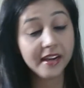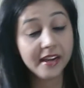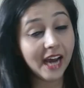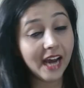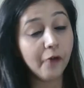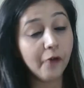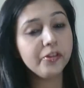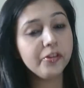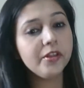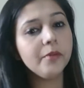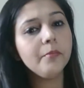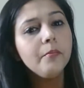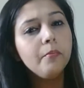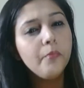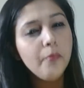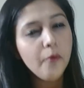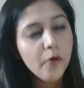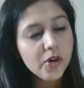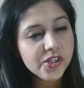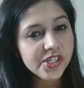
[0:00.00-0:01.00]
Now the
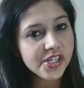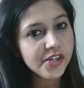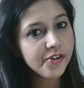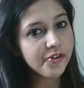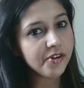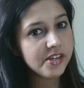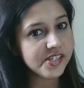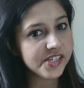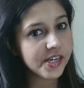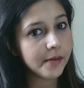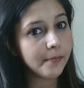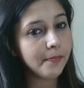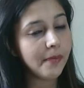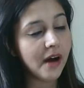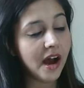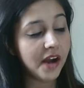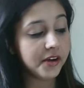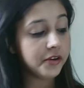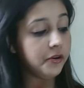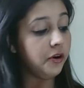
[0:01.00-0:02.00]
most interesting
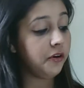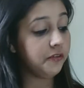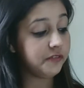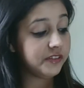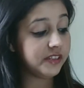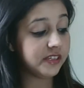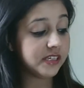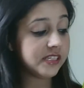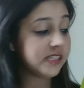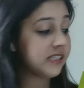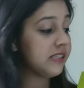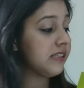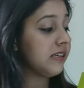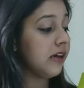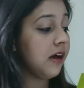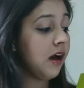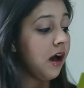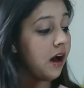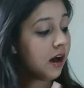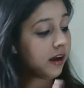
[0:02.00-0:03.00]
part of this
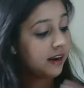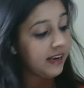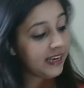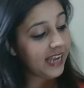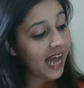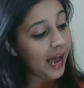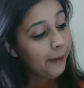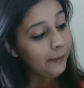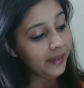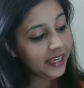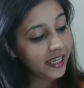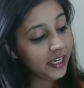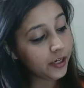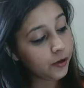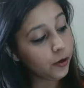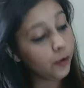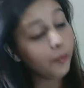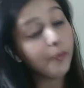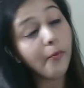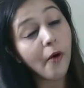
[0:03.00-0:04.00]

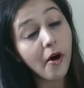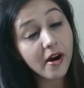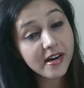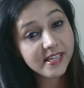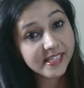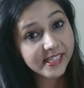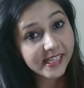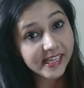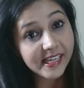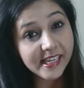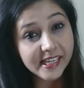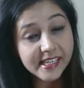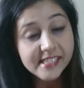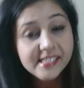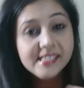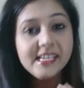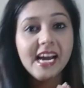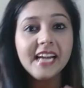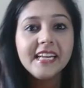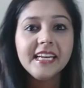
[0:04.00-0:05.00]
Glamego box
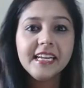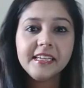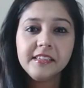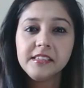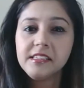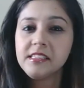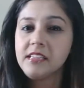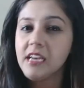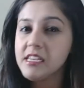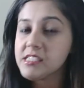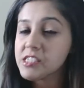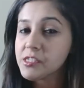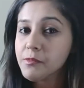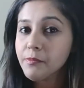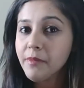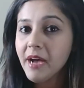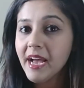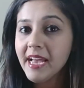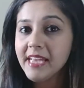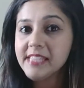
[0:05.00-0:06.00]
is that it is
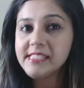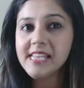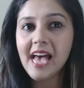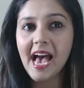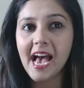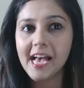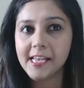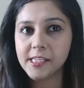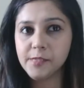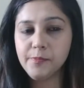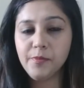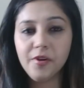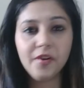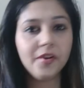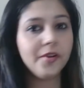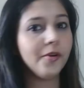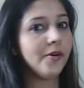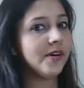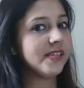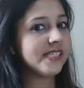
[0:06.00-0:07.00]
customized as per
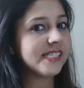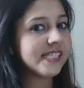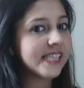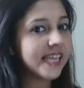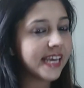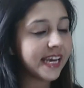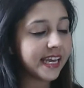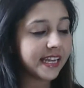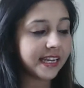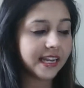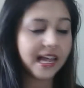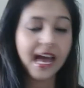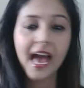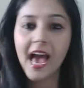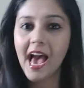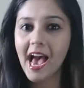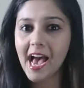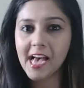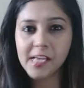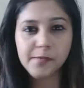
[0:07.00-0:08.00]
your skin,
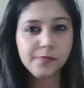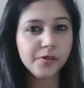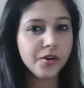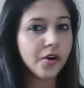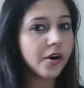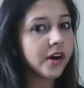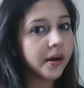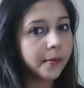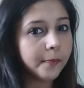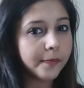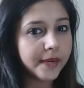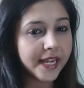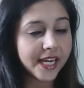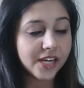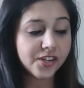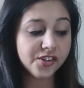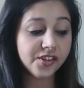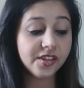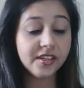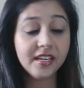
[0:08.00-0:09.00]
as per your
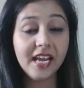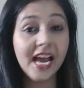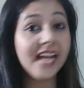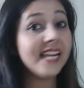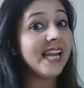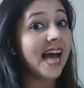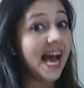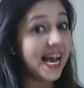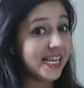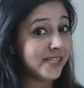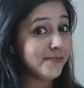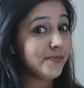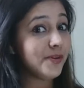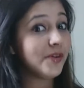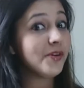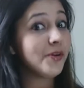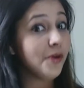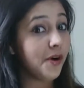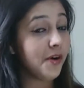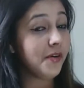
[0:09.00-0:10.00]
complexion and as
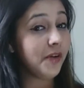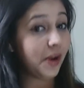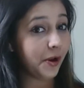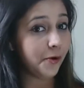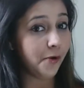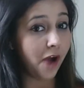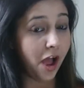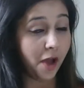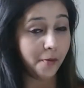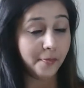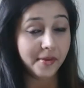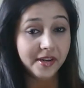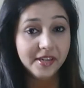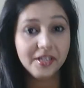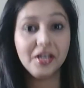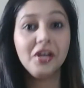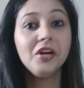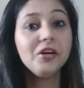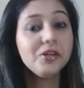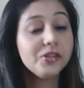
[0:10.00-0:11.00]
per your requirement.
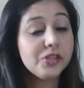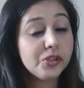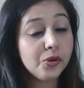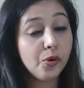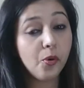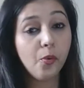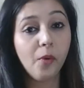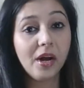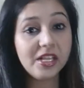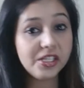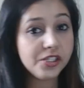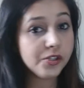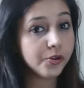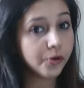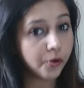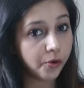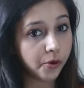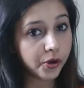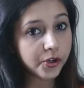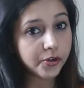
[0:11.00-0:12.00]
So once you
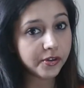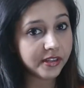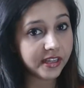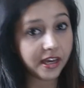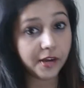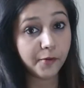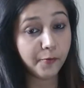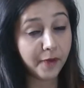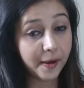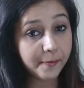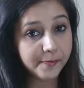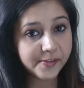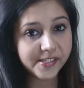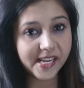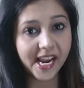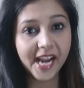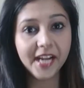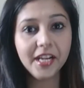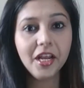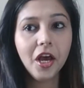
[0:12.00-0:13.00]
go to their
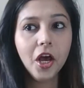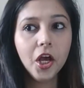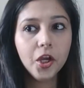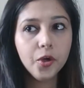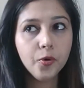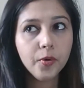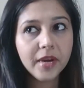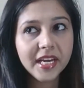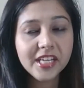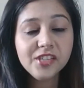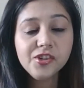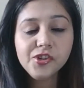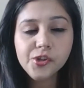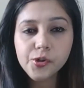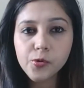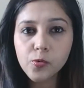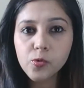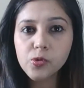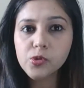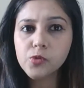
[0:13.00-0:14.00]
website, you can
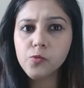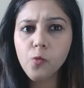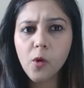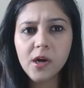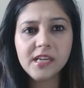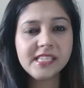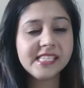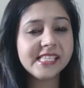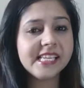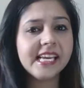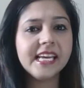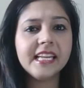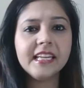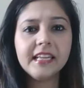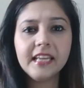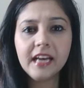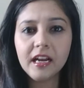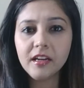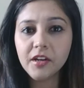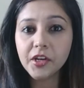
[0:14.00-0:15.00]
choose what
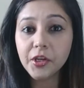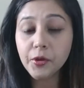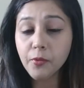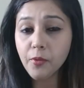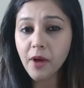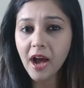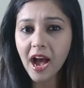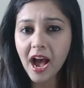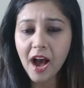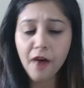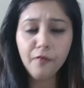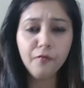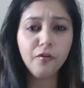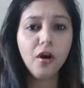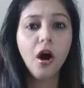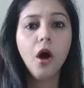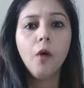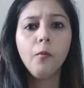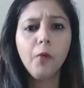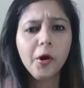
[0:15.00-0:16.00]
skin color you
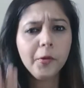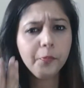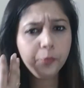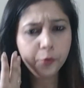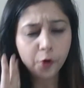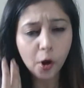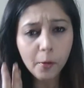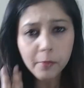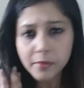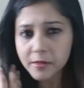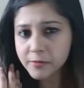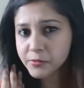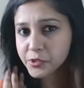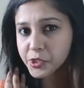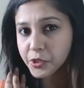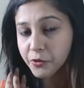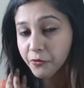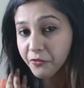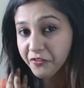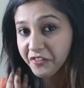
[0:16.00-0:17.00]
have, what
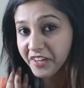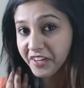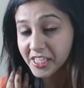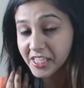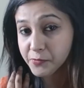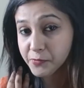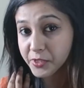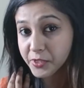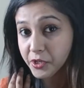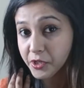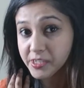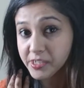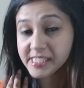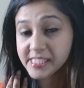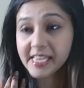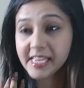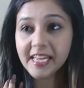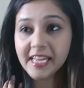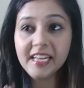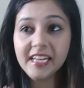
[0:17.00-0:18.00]
problems you face with your
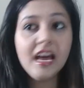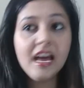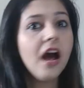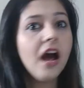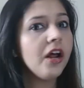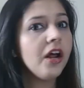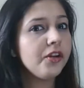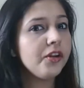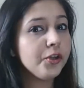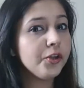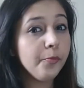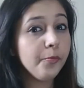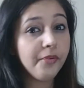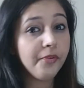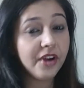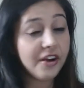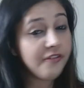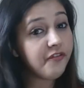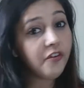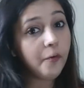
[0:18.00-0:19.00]
skin, do you
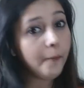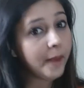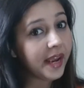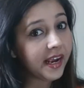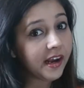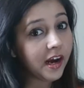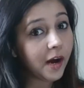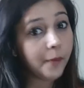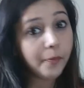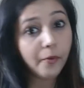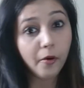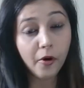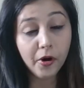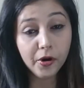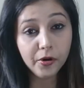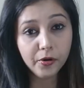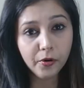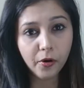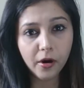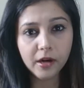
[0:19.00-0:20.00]
prefer makeup or
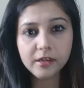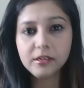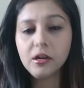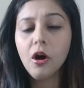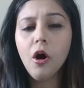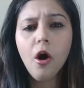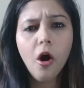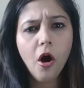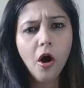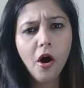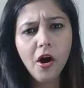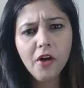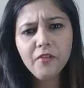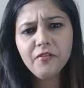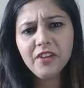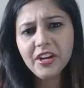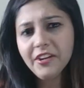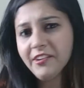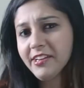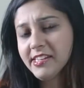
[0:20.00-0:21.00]
not, or
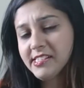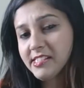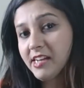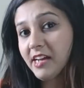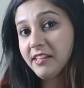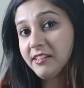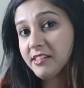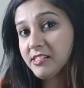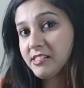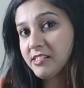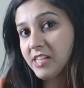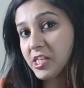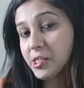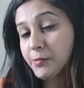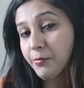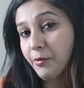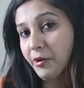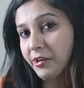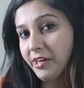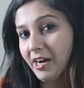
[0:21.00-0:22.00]
various other
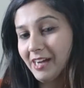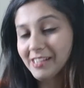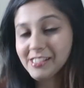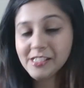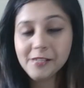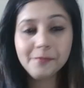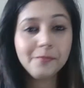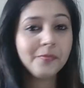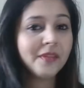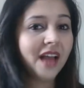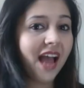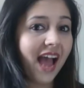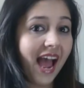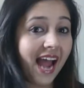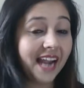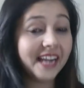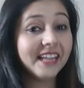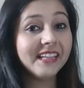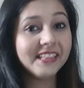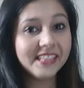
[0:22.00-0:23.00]
such products.
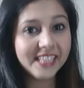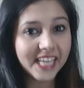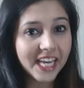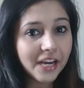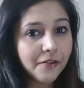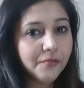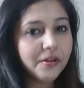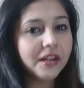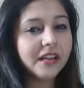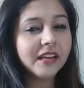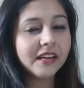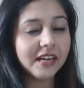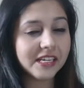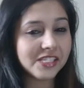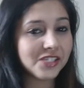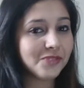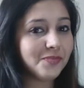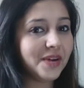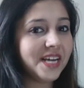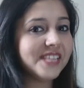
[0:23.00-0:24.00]
And they will
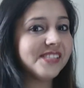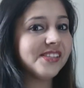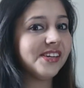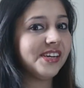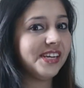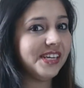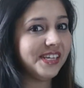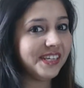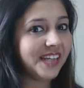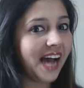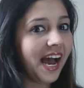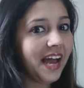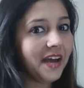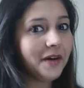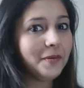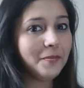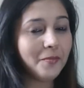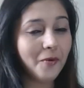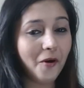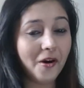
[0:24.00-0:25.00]
customize the
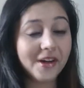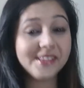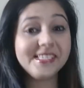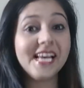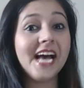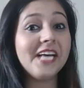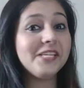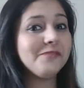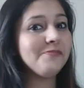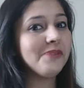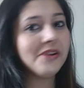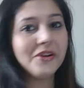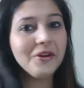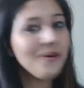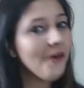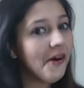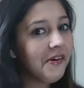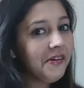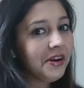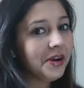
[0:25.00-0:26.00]
entire box as per
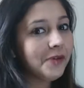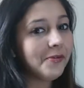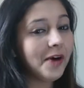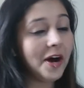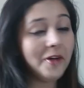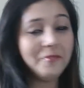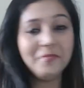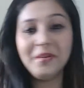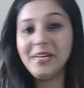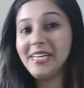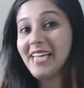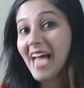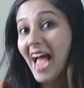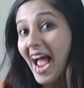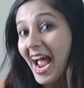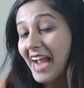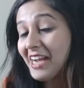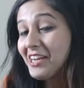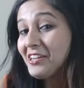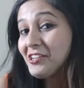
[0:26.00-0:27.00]
your requirement
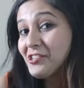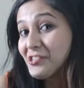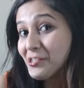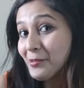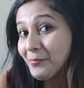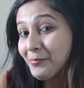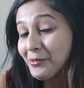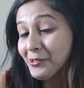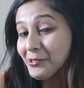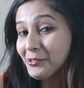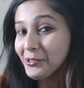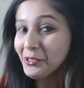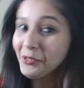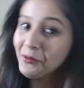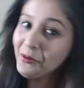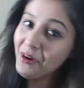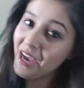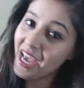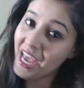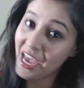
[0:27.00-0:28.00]
and ship it to
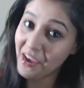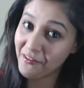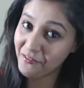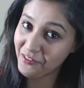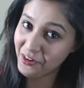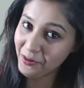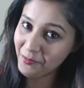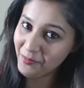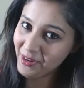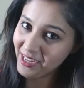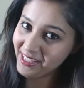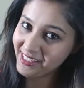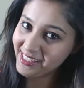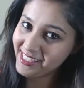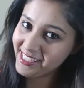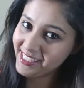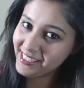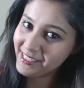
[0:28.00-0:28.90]
you every month.